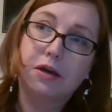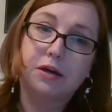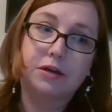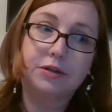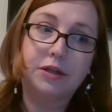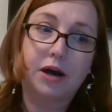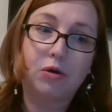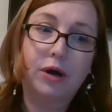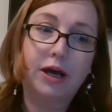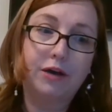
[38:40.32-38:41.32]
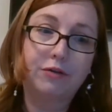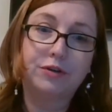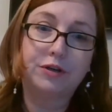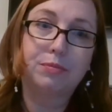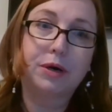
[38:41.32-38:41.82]
now have
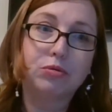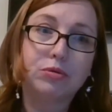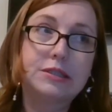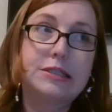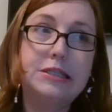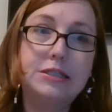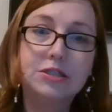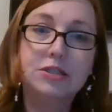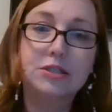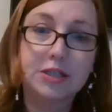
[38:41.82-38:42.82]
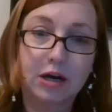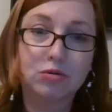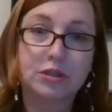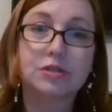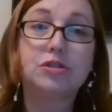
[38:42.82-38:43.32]
about
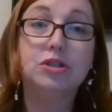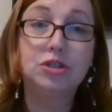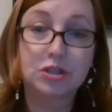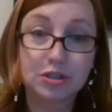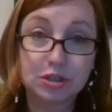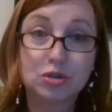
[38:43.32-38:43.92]
60,000 teachers